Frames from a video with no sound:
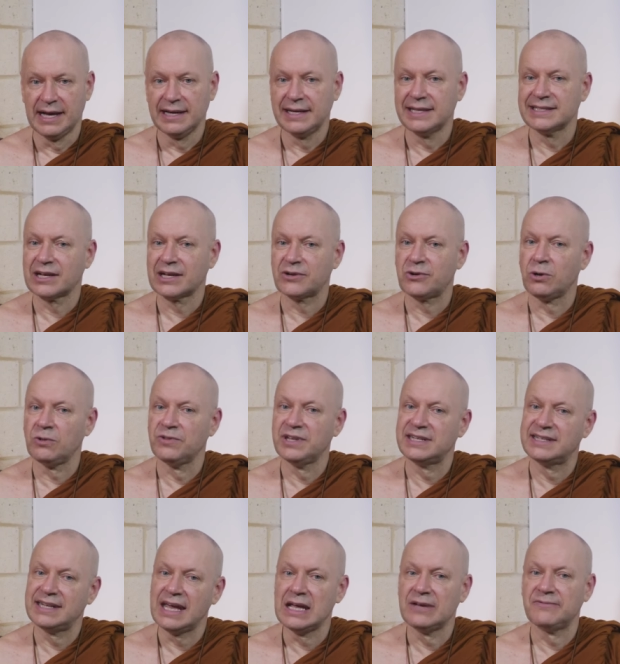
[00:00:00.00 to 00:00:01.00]
These are called the
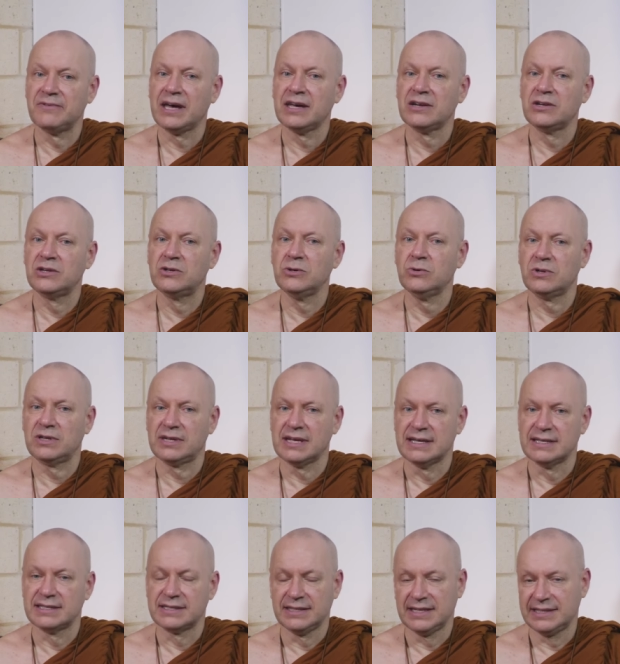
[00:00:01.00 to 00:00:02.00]
Deva
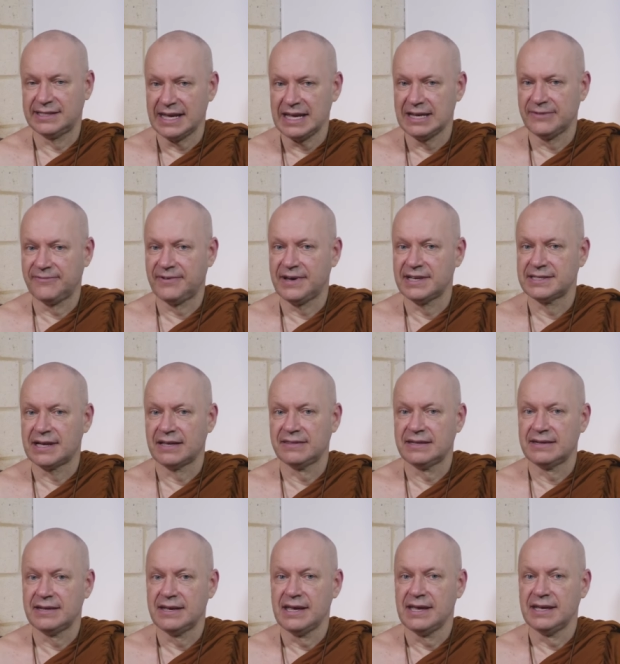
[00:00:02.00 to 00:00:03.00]
Duttas. The Devas are
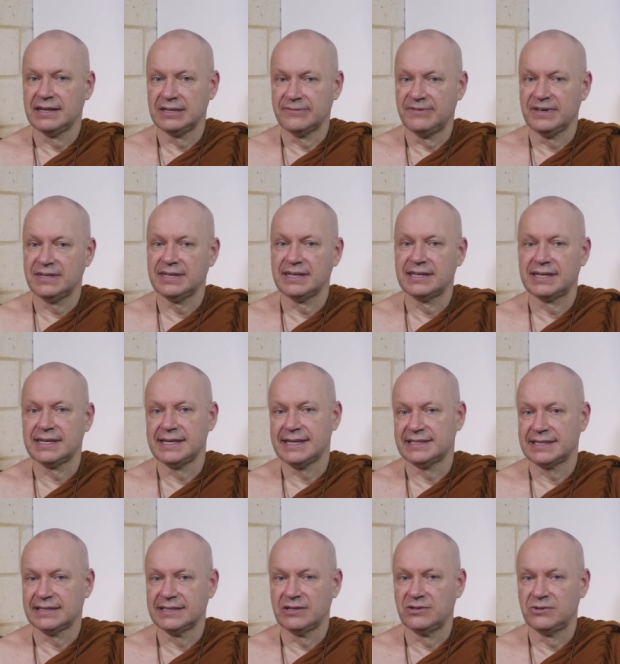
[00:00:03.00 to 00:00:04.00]
the
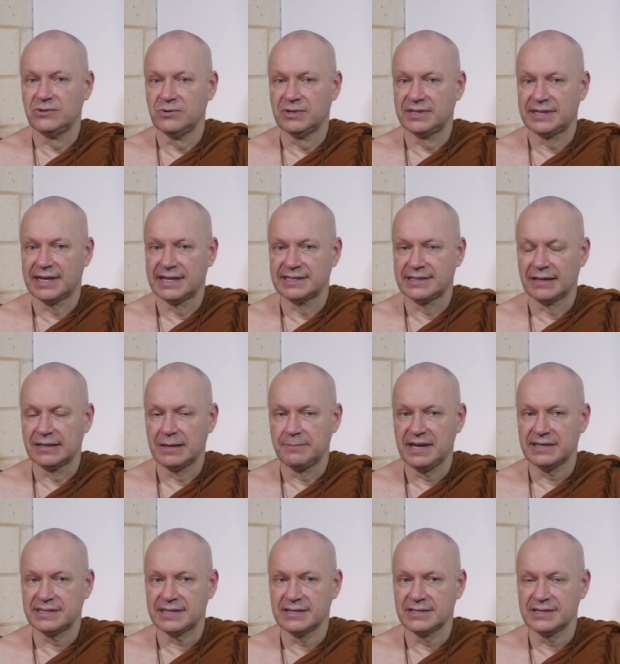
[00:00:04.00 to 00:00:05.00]
divinities and the Duttas are the
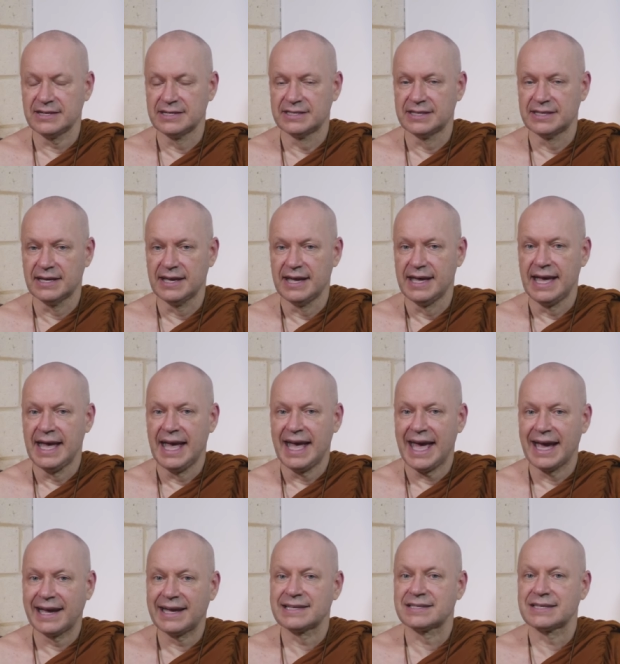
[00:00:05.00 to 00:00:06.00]
messengers.
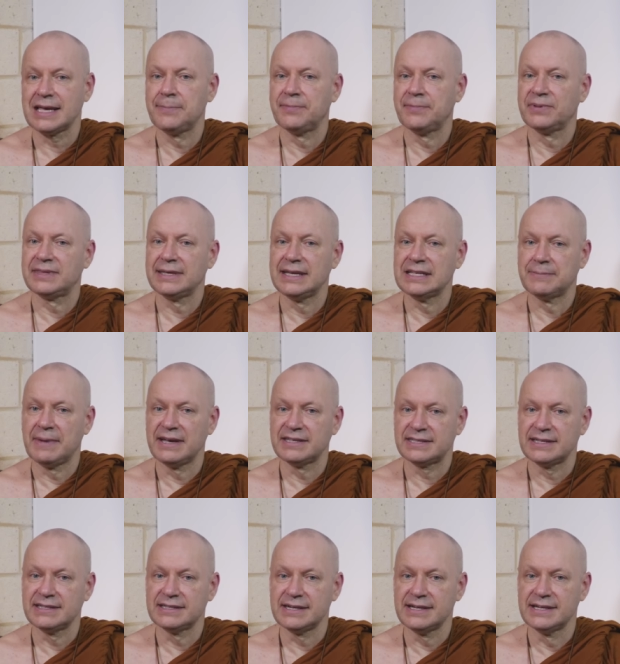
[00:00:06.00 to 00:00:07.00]
Accept these
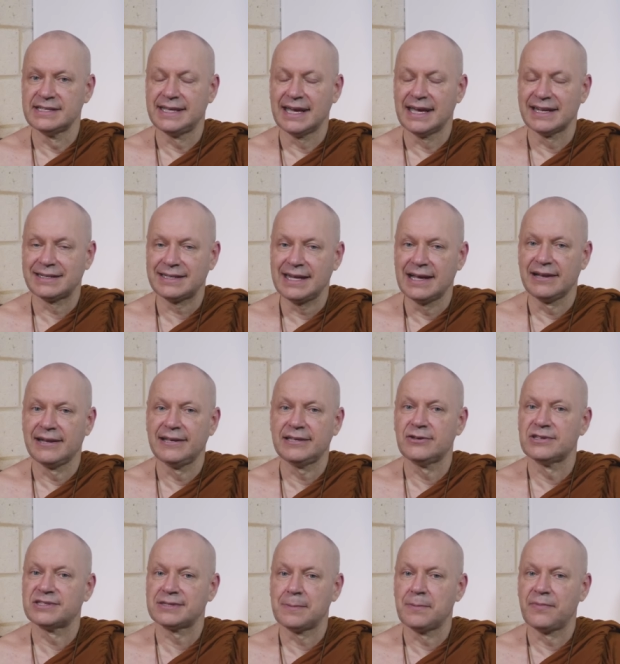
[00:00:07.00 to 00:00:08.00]
messengers. They are telling
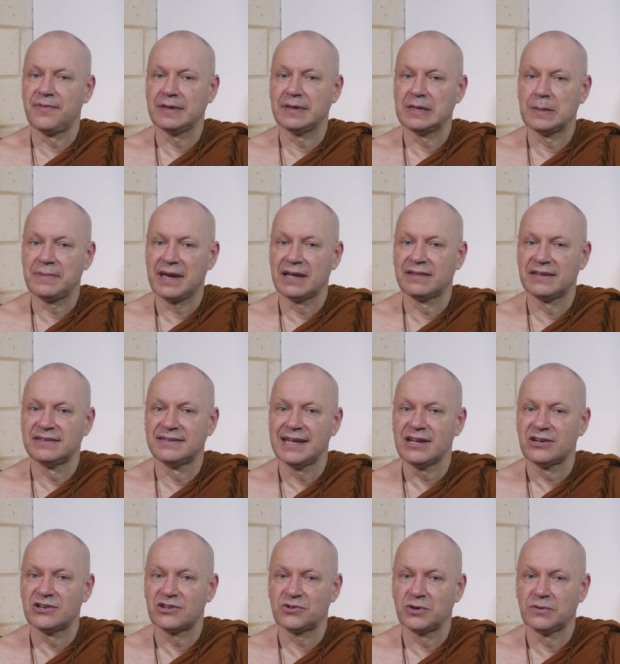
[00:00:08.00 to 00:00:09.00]
you something about the
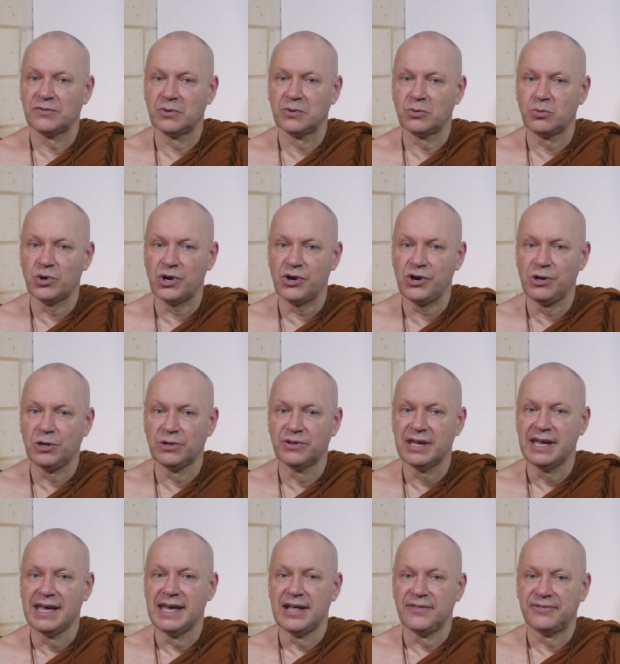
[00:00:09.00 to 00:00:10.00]
nature of the
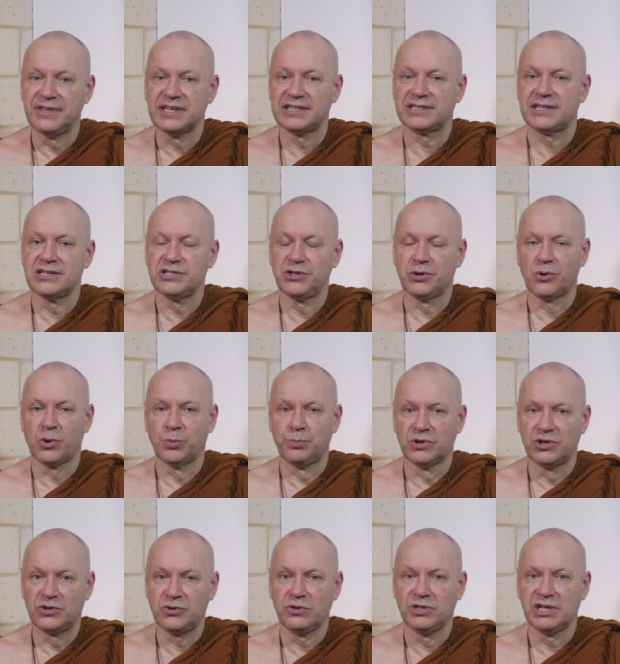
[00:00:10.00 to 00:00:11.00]
world. This is your
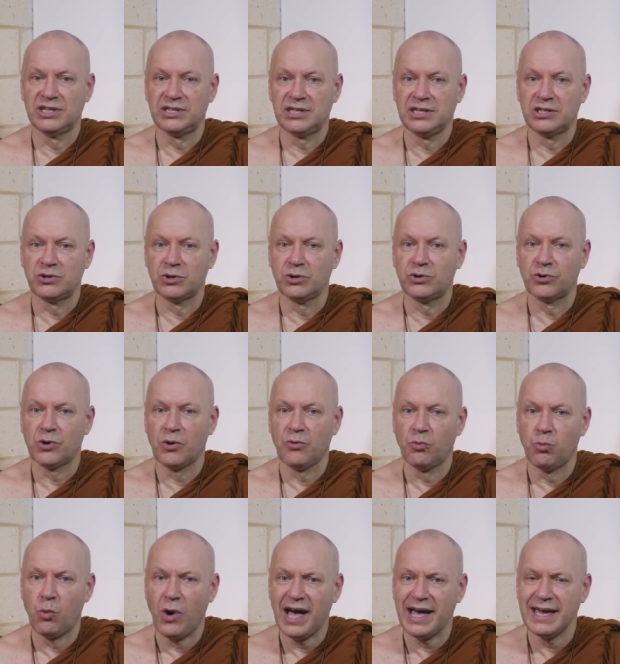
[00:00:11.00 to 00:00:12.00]
opportunity to grow
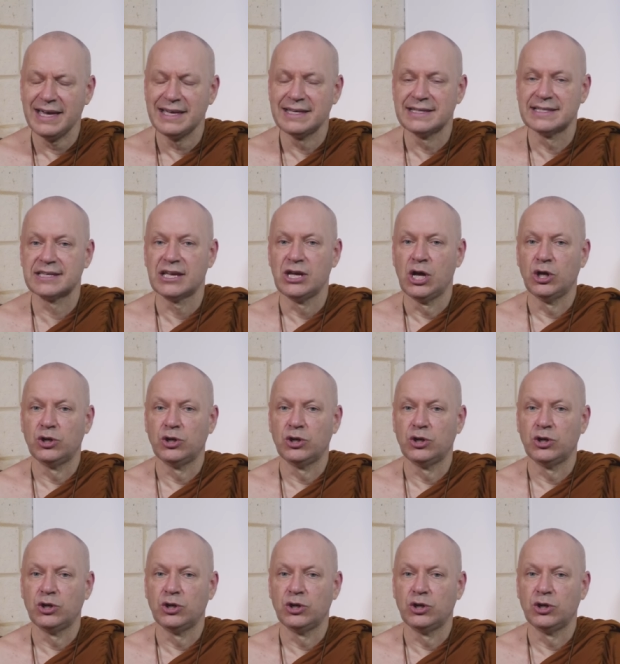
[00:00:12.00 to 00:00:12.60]
wise.